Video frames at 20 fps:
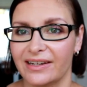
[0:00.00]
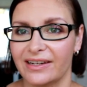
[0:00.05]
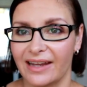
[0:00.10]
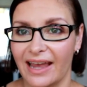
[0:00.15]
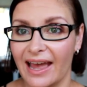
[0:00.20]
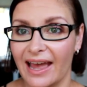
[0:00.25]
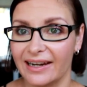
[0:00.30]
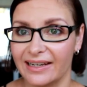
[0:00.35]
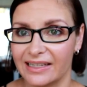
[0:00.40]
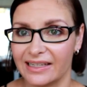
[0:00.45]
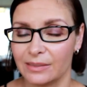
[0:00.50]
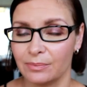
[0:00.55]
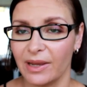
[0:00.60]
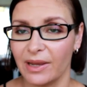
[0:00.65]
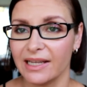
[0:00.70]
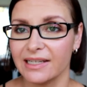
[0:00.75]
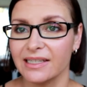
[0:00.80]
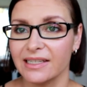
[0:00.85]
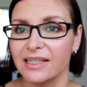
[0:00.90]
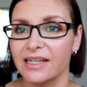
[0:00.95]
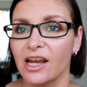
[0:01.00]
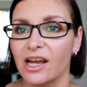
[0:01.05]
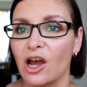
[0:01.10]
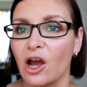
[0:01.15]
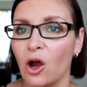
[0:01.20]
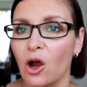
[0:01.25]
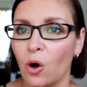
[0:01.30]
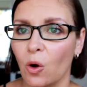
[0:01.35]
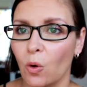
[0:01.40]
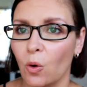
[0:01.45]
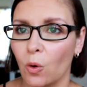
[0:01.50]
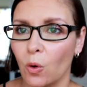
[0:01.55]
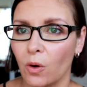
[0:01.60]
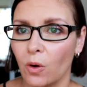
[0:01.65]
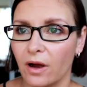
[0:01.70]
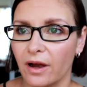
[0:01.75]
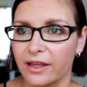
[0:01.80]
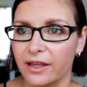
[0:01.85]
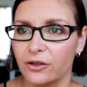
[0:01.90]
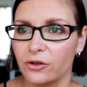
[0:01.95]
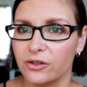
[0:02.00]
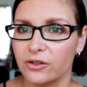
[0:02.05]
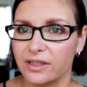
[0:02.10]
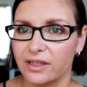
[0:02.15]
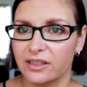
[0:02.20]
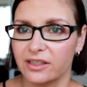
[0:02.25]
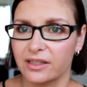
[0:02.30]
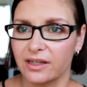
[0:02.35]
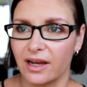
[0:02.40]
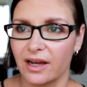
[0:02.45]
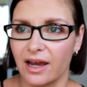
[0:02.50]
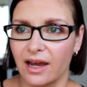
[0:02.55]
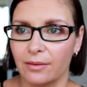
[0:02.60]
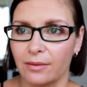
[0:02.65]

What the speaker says: had expected, or I use it